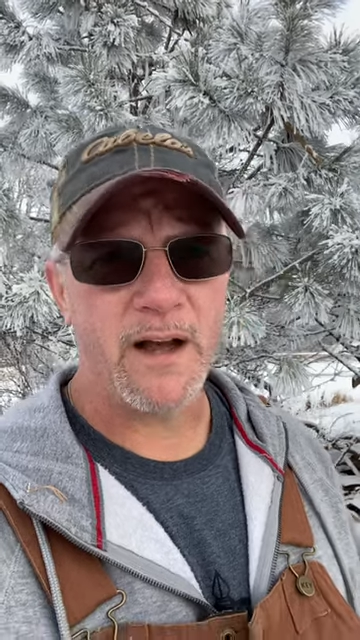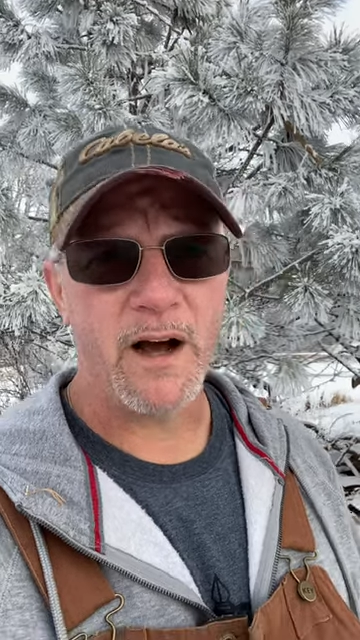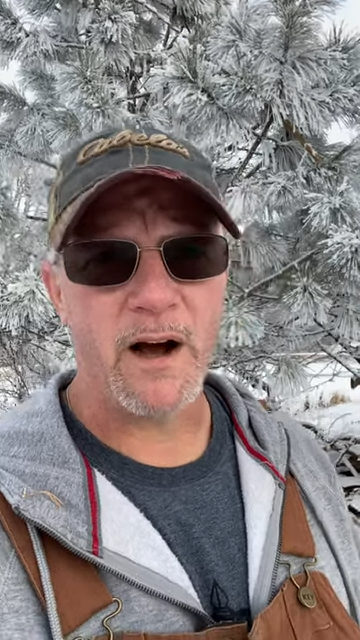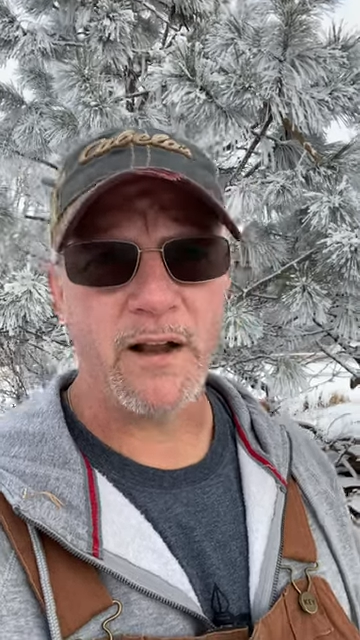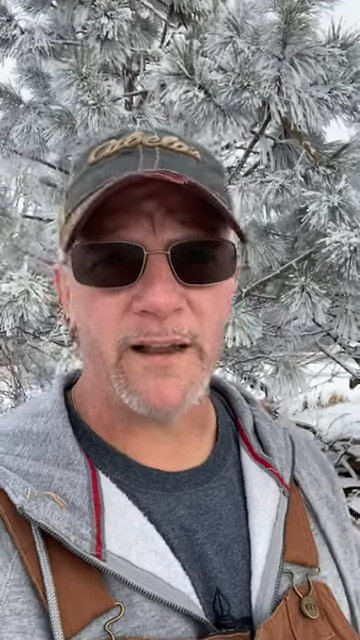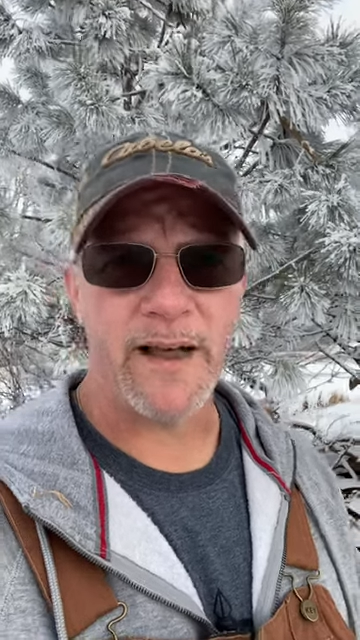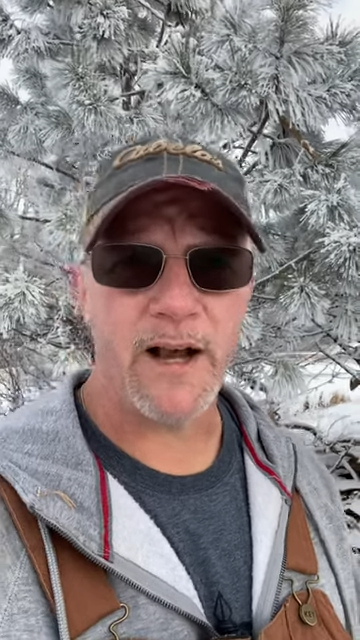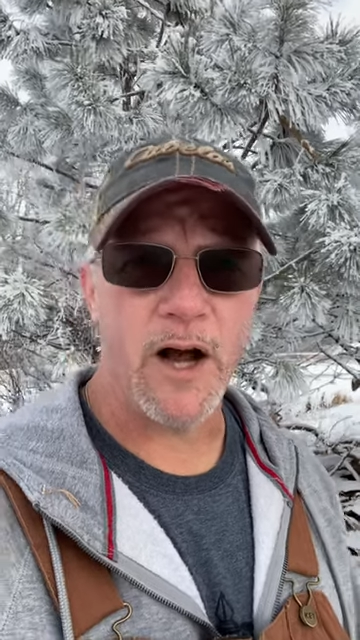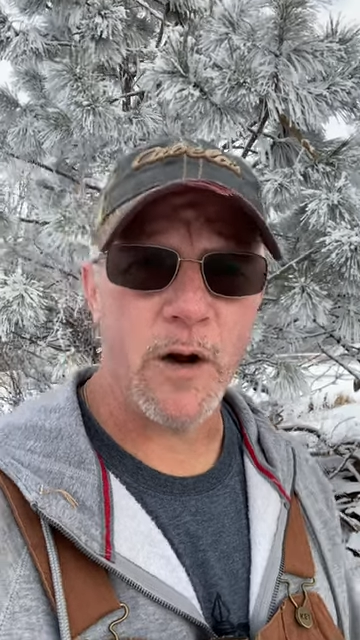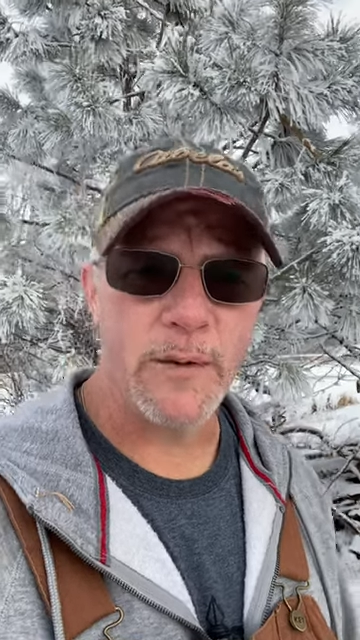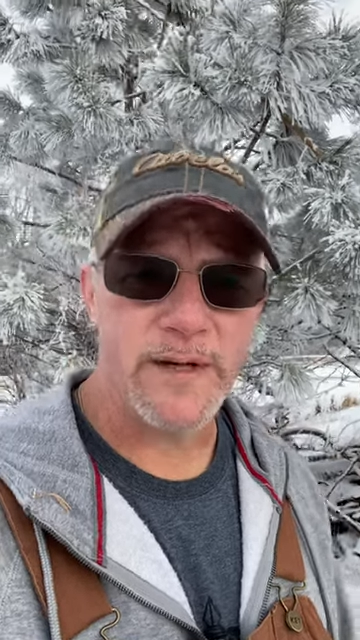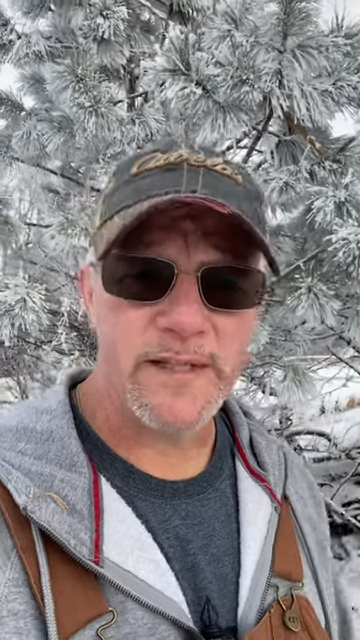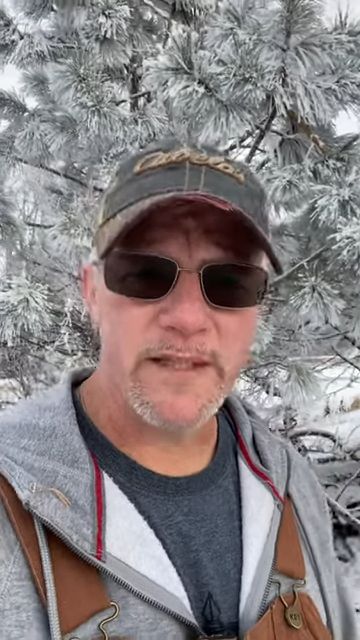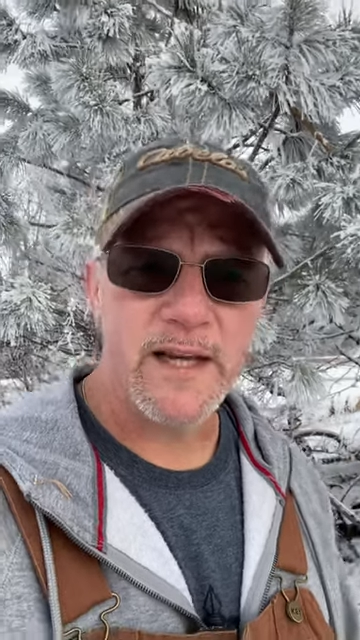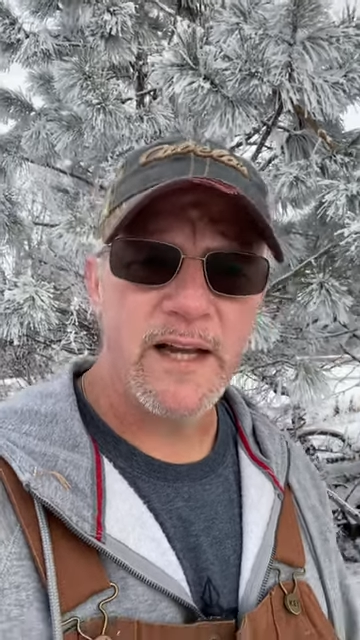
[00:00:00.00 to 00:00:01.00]
uh, like
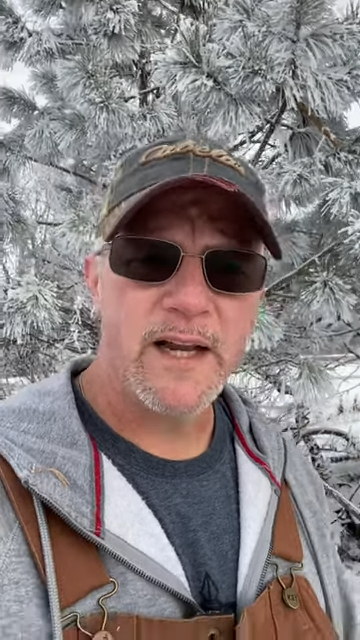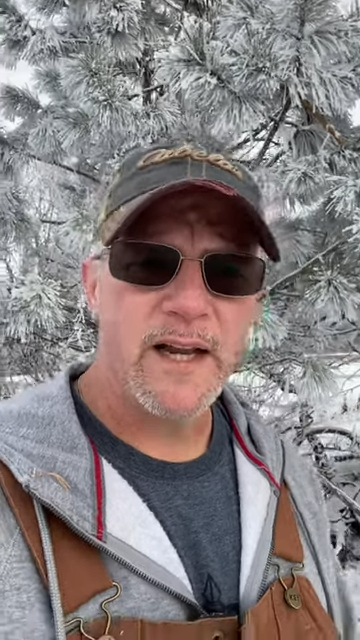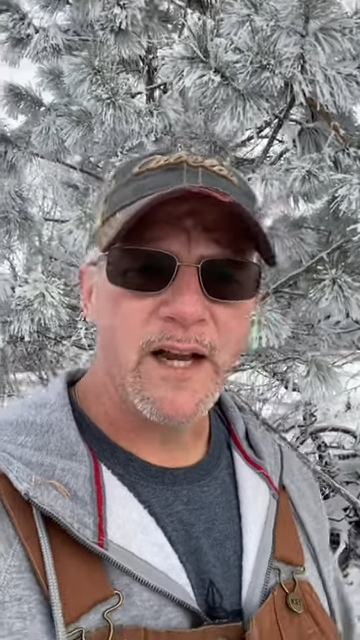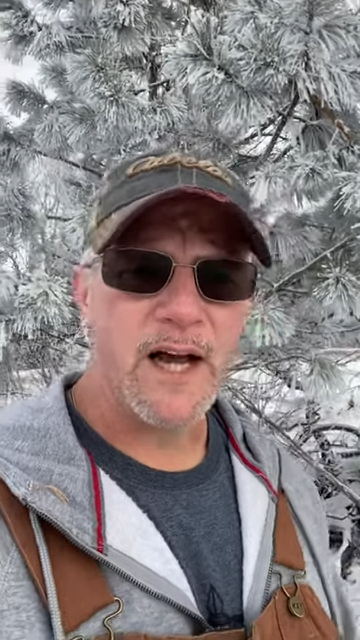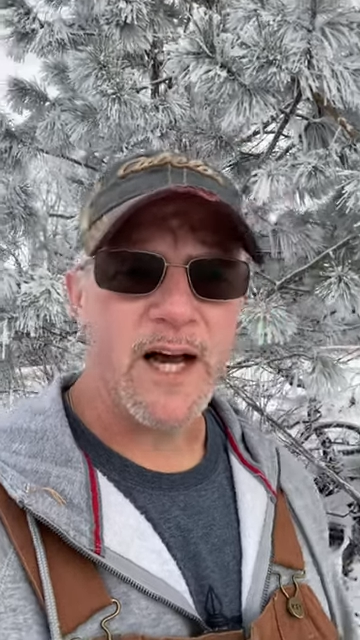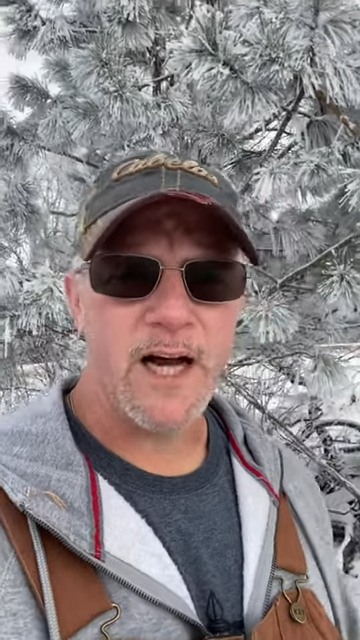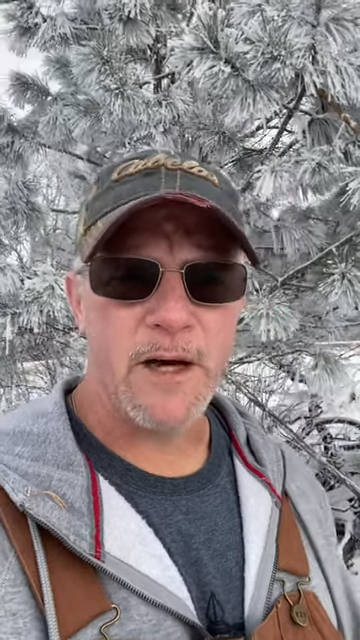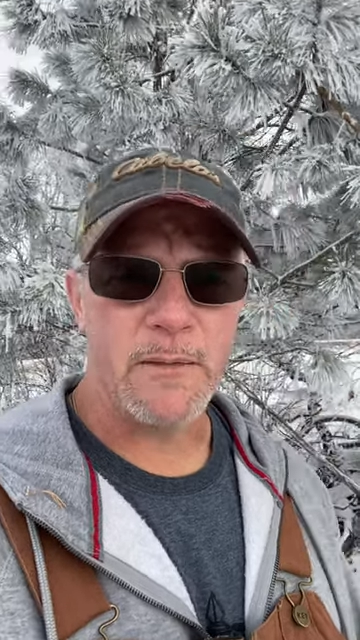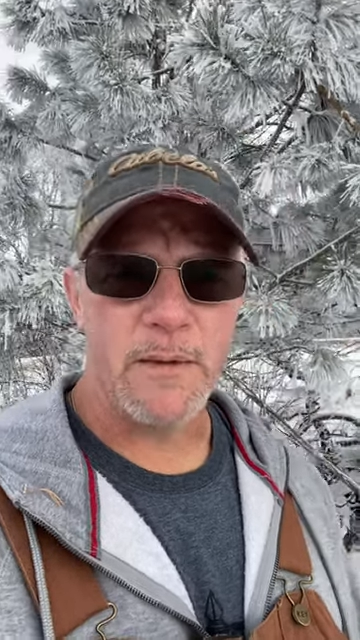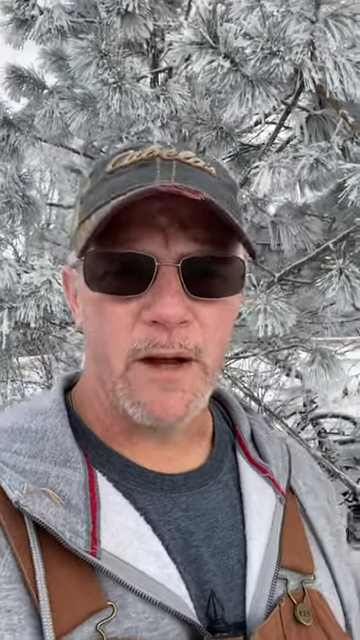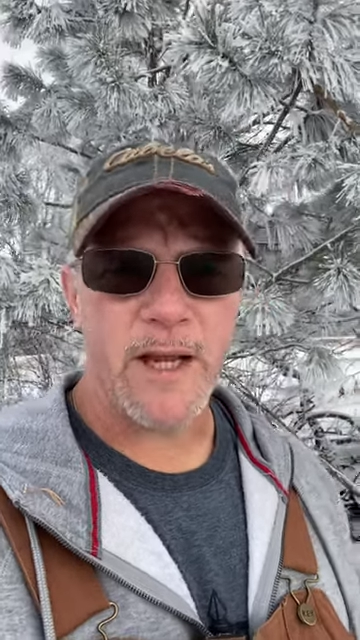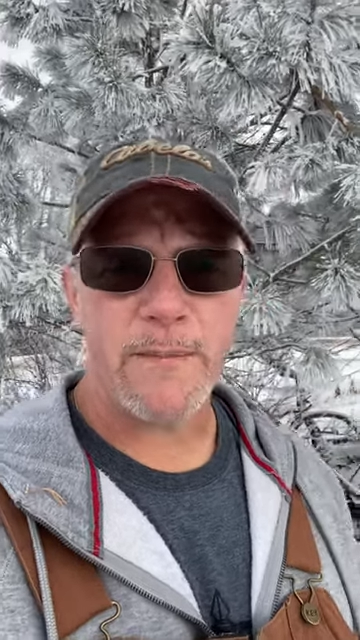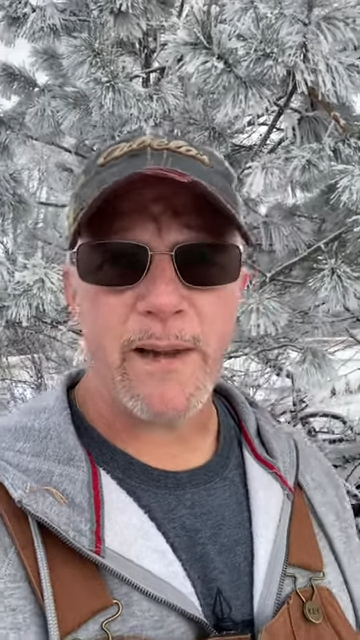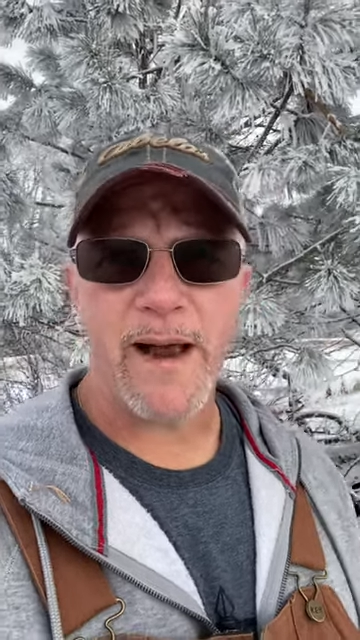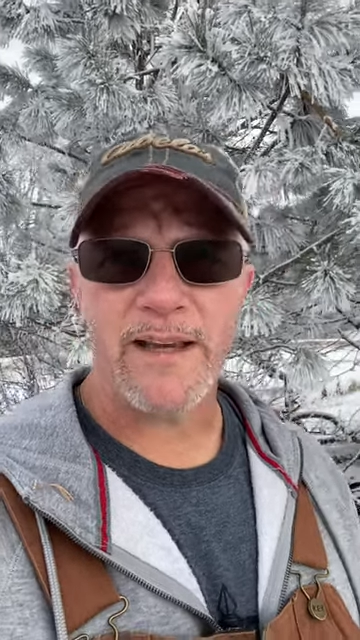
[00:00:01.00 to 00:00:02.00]
always. Um, I'll
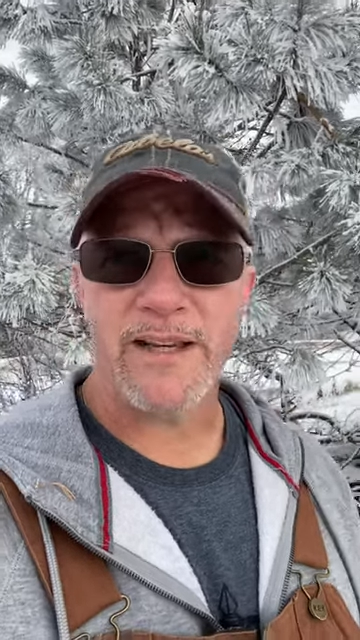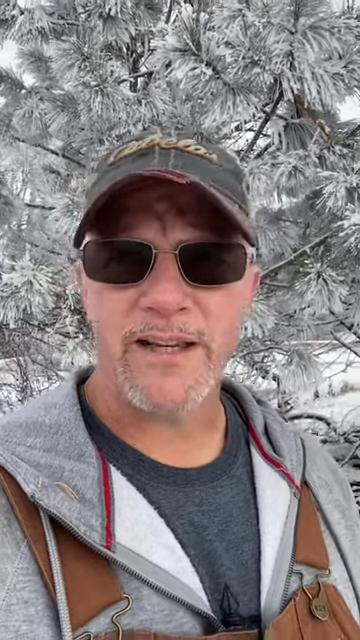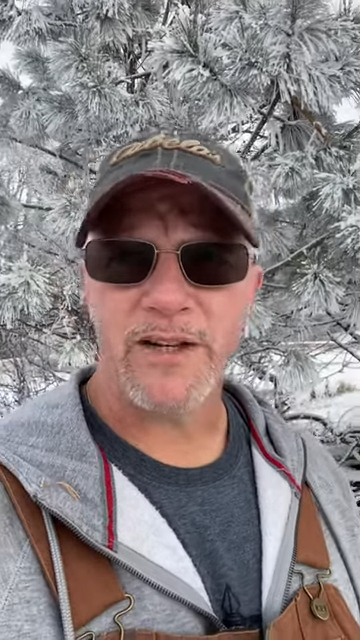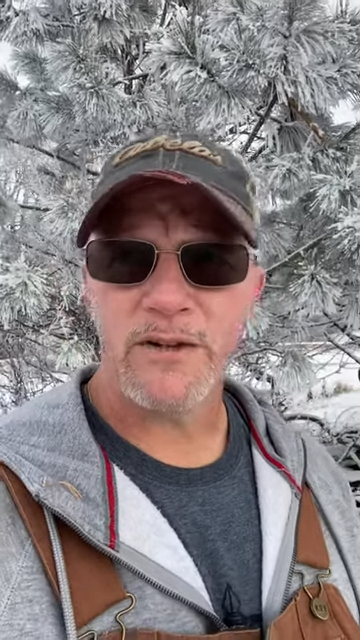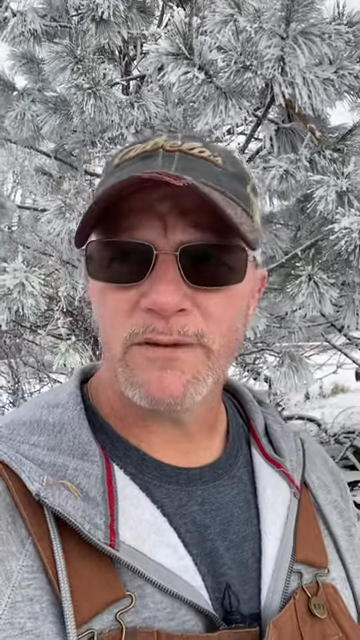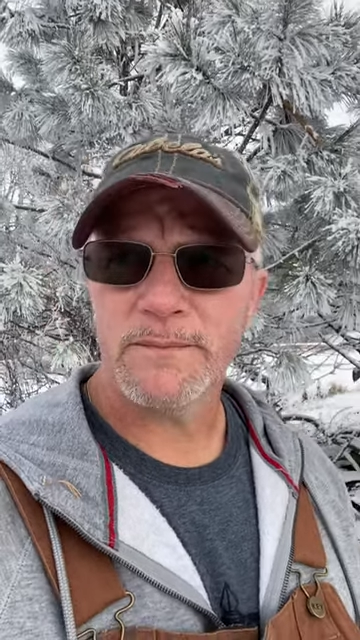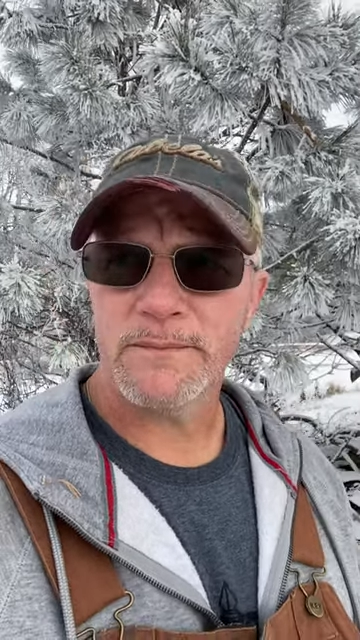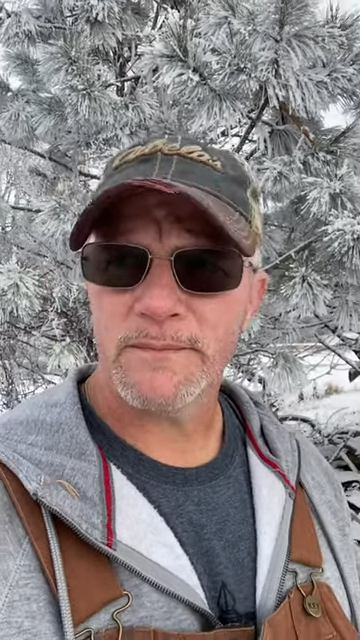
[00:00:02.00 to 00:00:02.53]
get back to you.